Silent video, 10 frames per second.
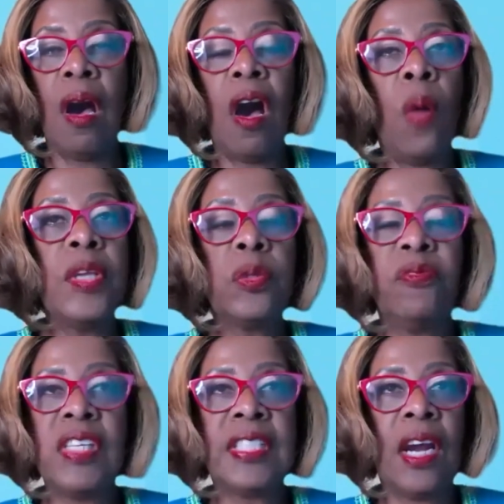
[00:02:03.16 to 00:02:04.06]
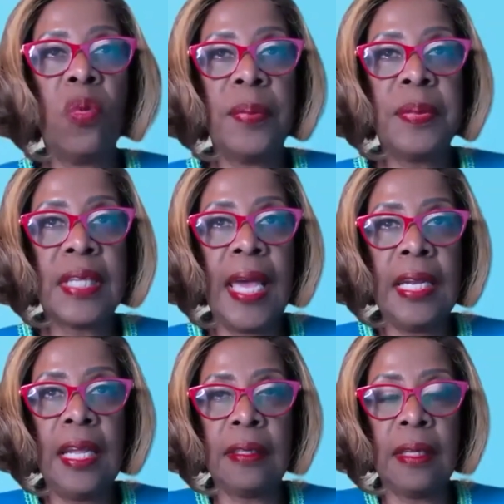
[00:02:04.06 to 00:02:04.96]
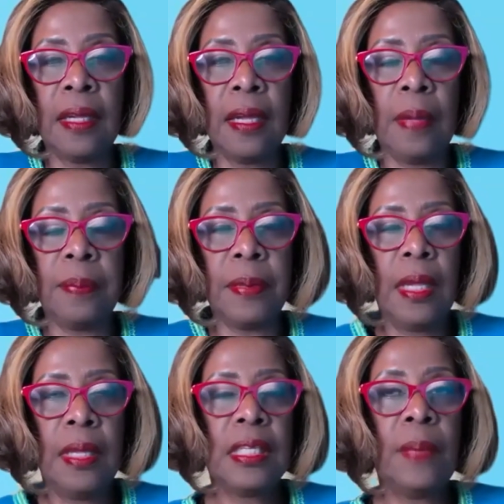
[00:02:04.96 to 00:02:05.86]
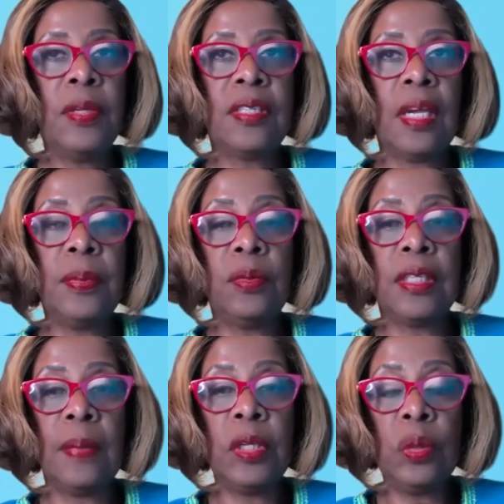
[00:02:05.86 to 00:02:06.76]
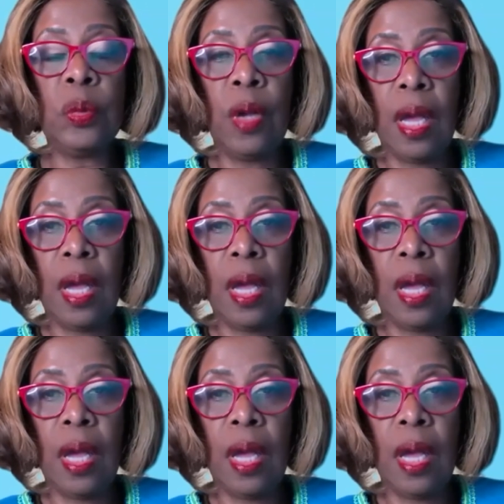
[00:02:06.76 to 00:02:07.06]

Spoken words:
Always visit our website at www.CRMSDC.